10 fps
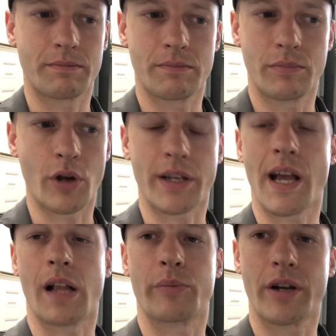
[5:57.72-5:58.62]
not
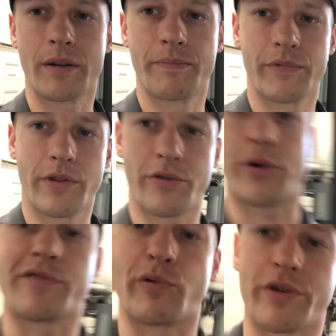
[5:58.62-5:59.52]
calibrated,
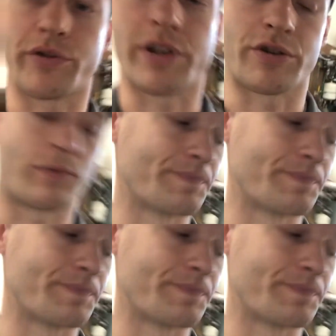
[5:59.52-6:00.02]
34, 32.